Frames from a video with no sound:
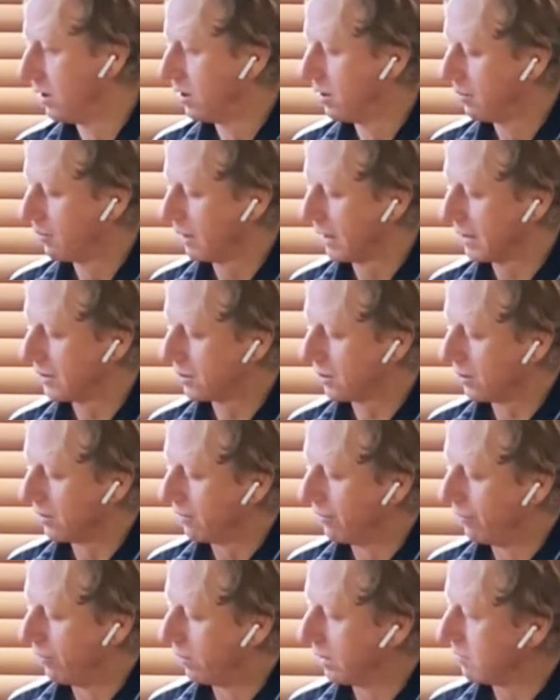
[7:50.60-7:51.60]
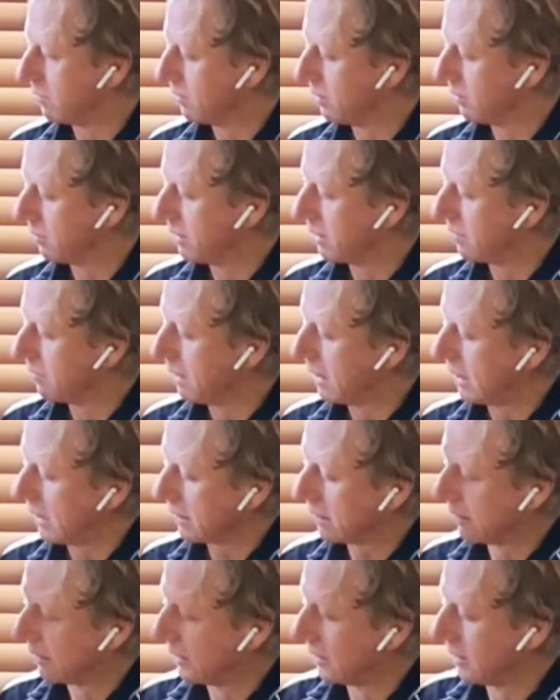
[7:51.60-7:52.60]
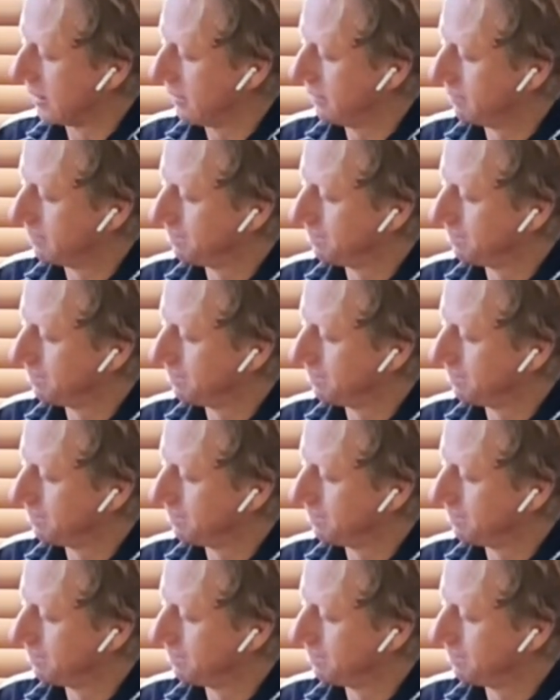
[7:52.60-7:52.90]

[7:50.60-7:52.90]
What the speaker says: That's on a 40mm mark in there.